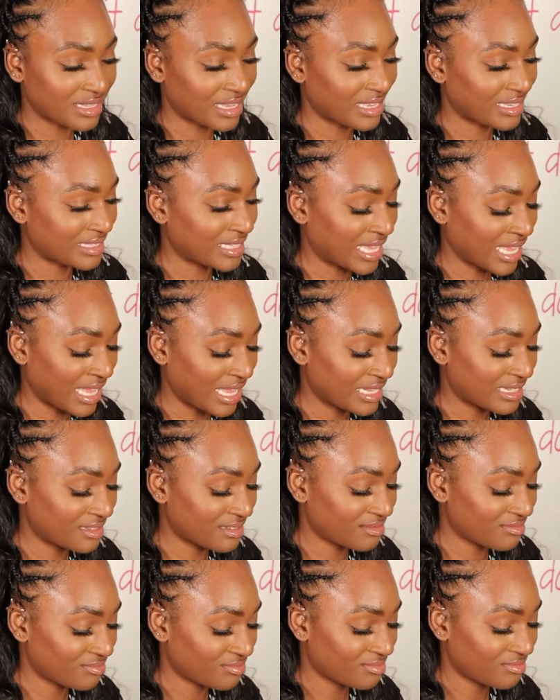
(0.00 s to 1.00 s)
Like, that
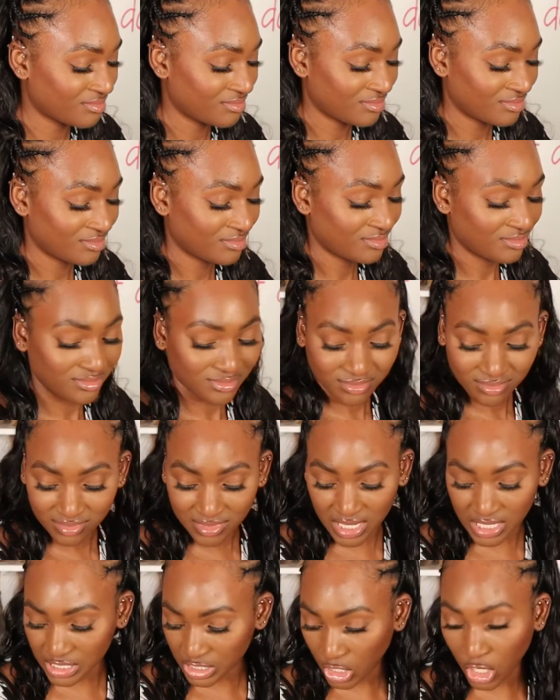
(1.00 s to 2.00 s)

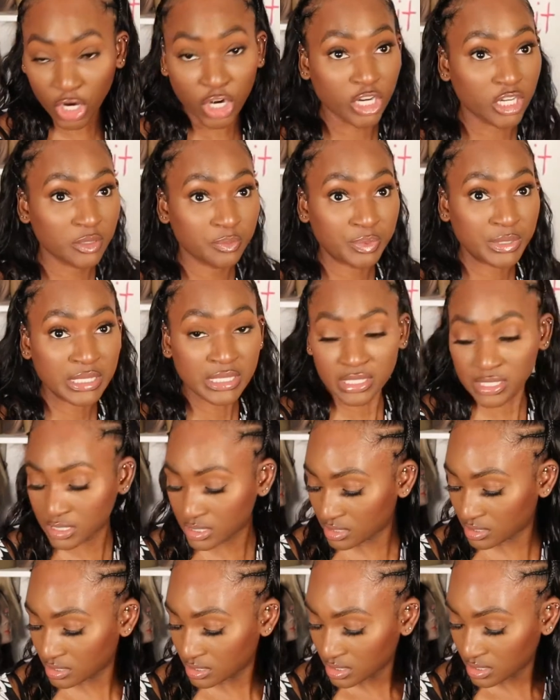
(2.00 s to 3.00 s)
is a hurt
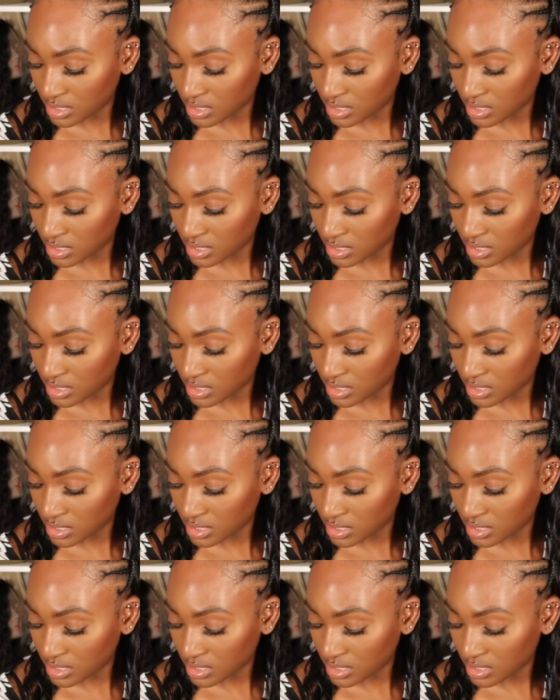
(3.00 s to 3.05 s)
piece.